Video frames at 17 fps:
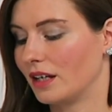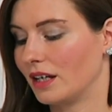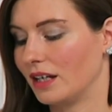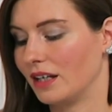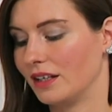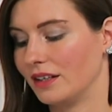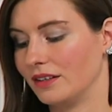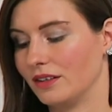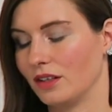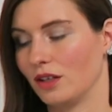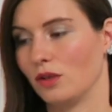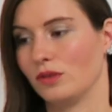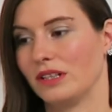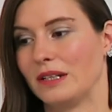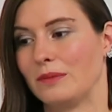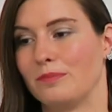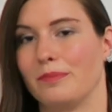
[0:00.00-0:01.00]
and
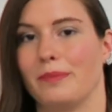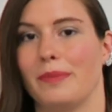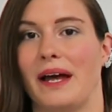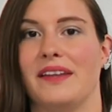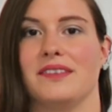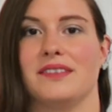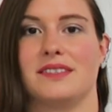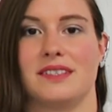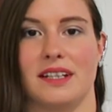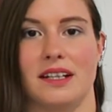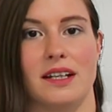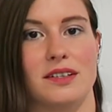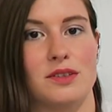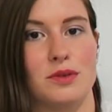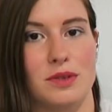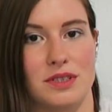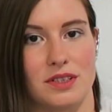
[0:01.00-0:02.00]
only bends
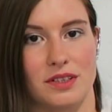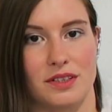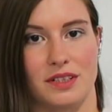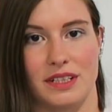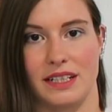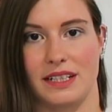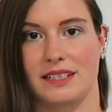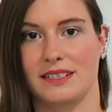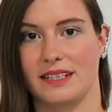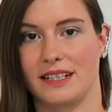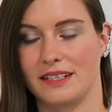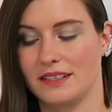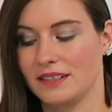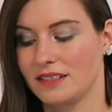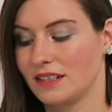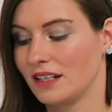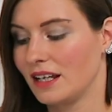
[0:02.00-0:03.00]
to a certain
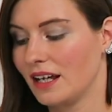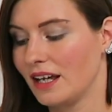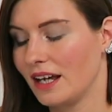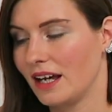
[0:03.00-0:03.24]
extent.